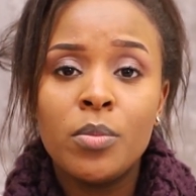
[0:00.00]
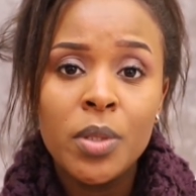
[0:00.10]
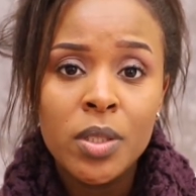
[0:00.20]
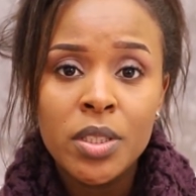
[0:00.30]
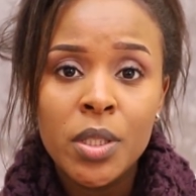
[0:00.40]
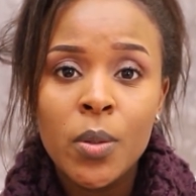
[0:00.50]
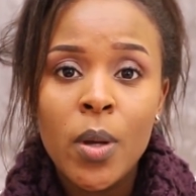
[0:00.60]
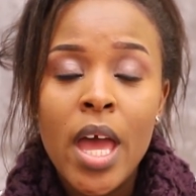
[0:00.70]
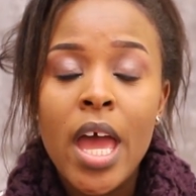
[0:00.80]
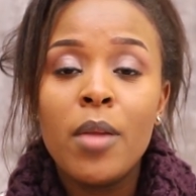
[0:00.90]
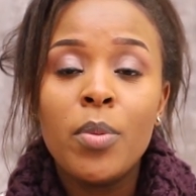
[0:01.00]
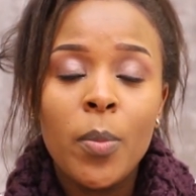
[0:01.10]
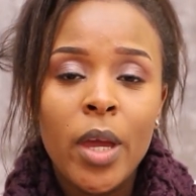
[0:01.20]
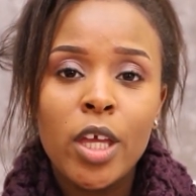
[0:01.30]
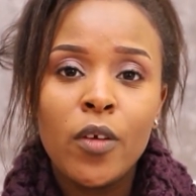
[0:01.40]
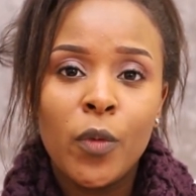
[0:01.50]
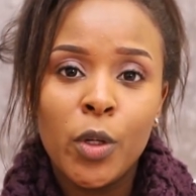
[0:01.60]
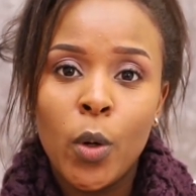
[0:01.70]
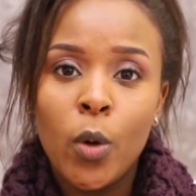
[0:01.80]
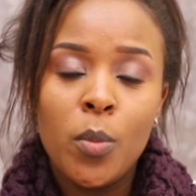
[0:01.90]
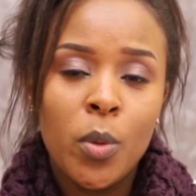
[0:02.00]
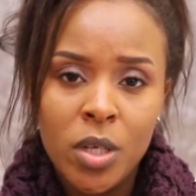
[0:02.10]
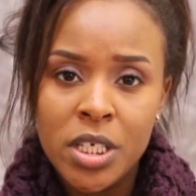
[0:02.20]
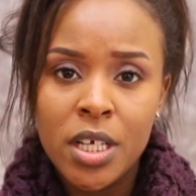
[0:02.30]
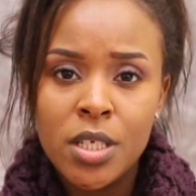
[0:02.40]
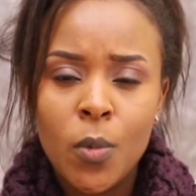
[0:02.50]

build you and prepare you for your own project.